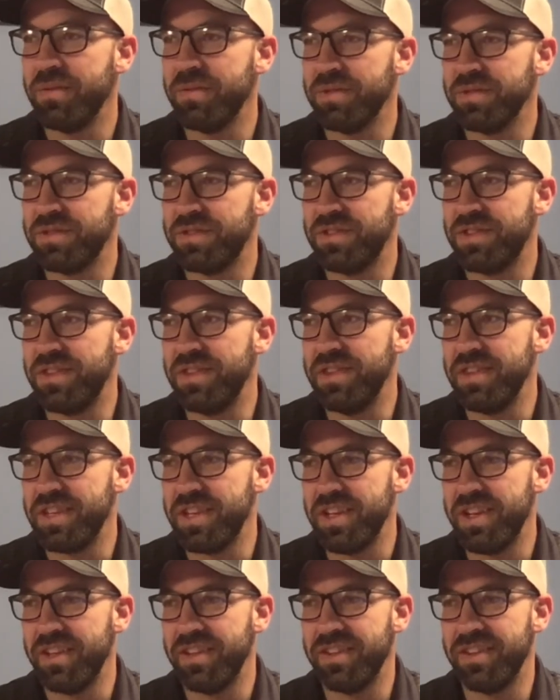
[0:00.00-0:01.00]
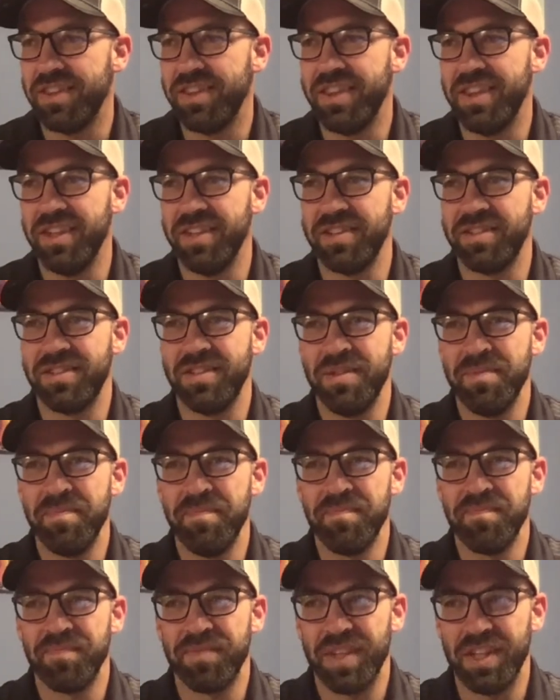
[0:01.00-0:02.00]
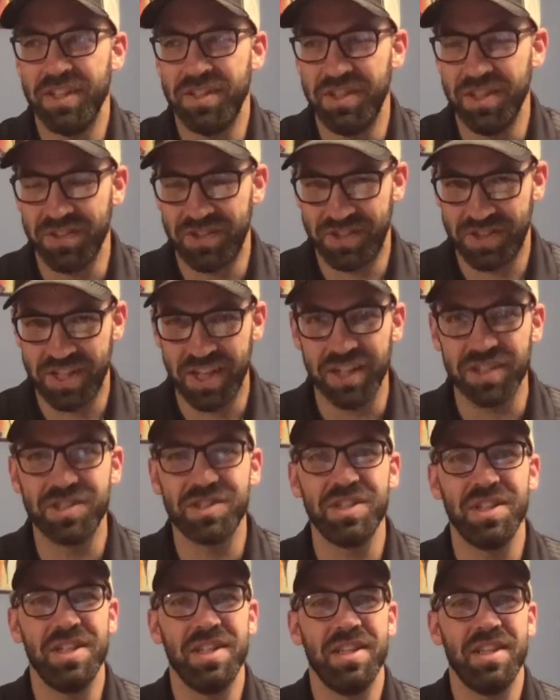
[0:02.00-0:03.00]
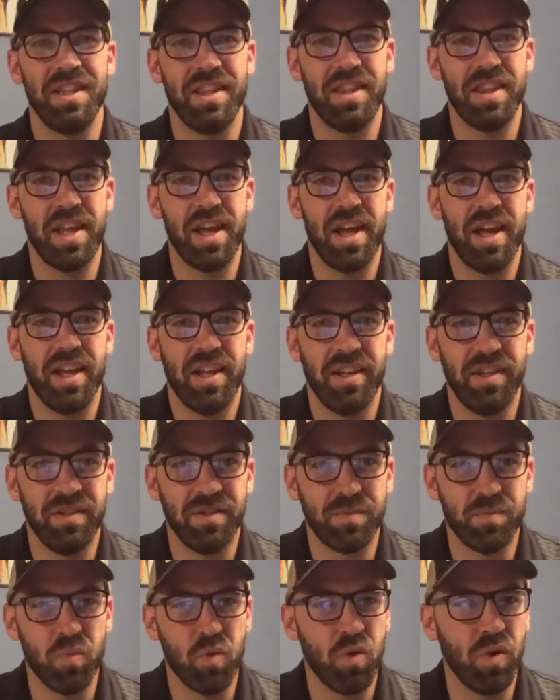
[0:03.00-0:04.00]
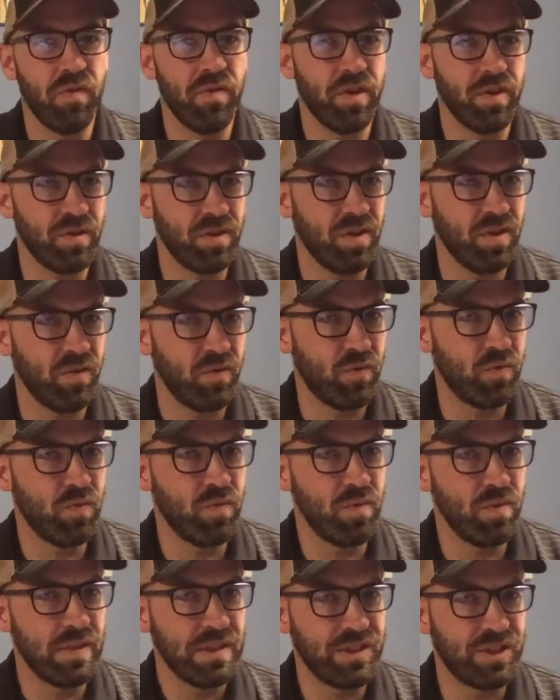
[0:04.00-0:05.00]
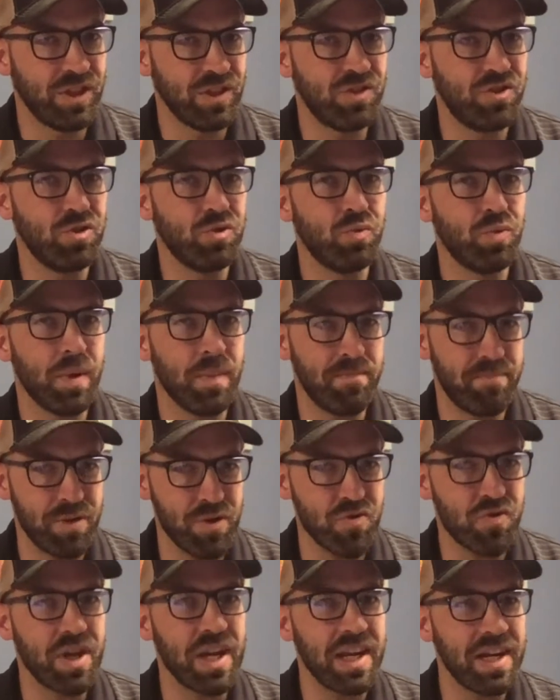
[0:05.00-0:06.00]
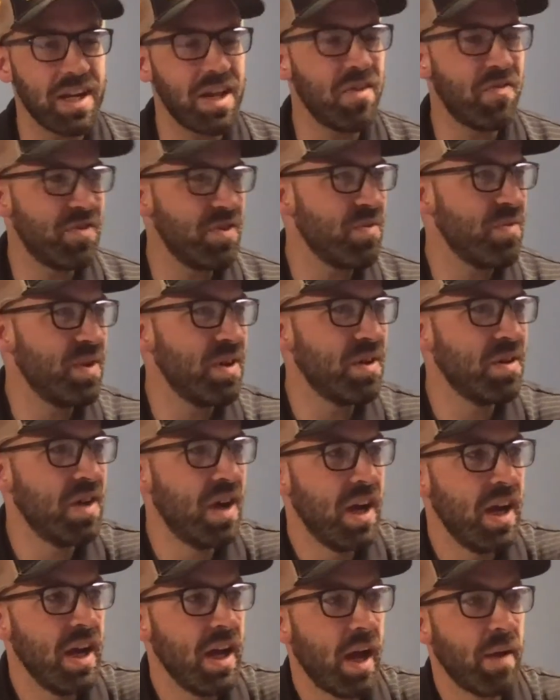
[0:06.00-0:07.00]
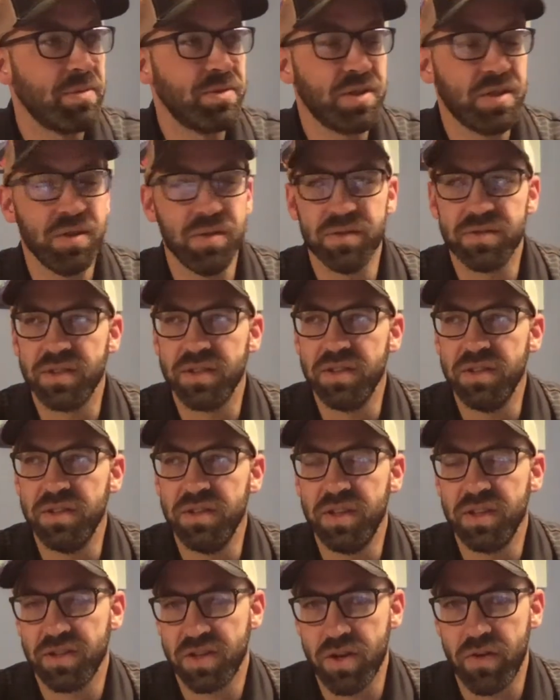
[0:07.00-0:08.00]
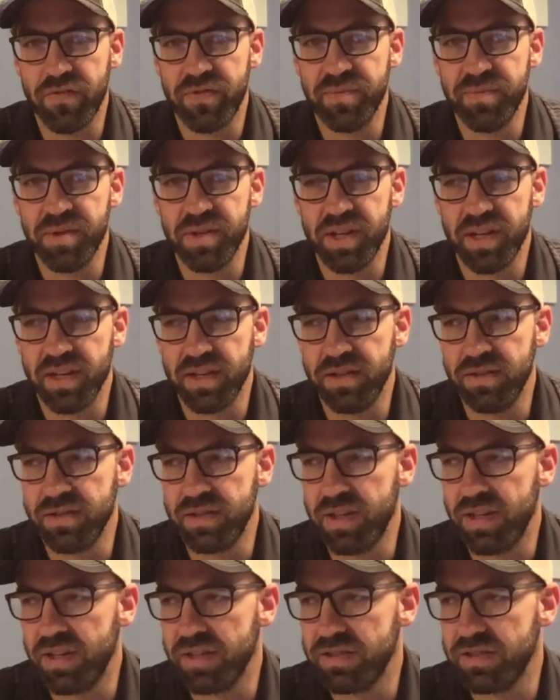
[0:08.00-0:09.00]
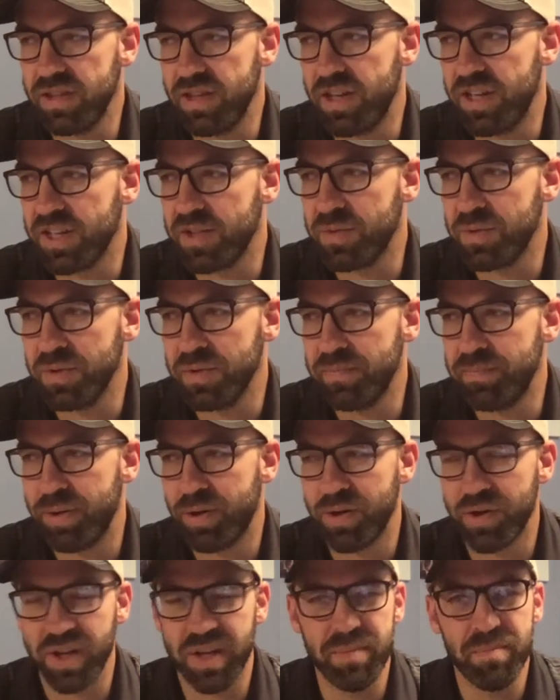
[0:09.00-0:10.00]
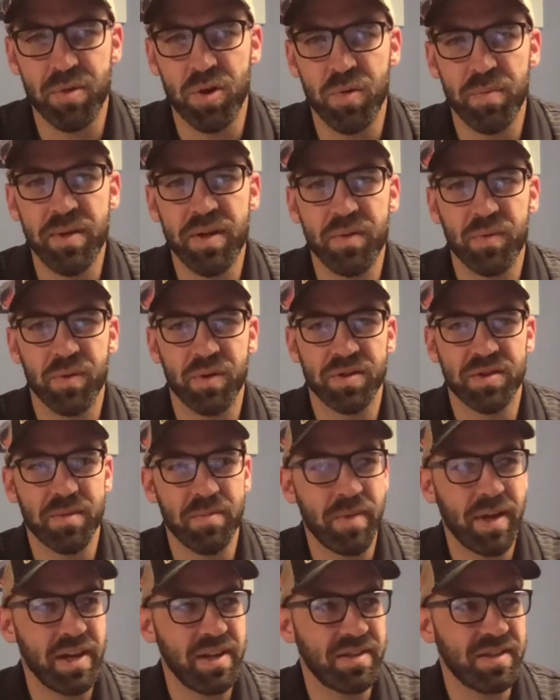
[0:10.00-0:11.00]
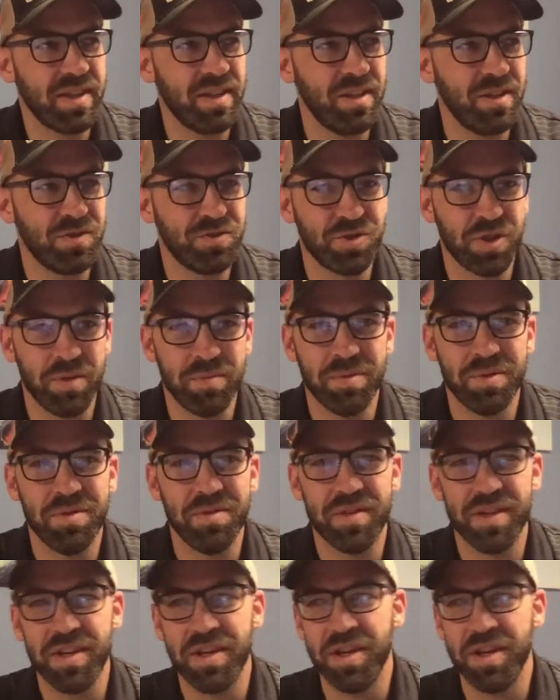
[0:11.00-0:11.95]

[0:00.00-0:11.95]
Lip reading: was this discussion that is more of a gentle rebuking, if you will. I'm sure it was a little uncomfortable, like, oh gosh, awkward party moment where somebody's getting in trouble,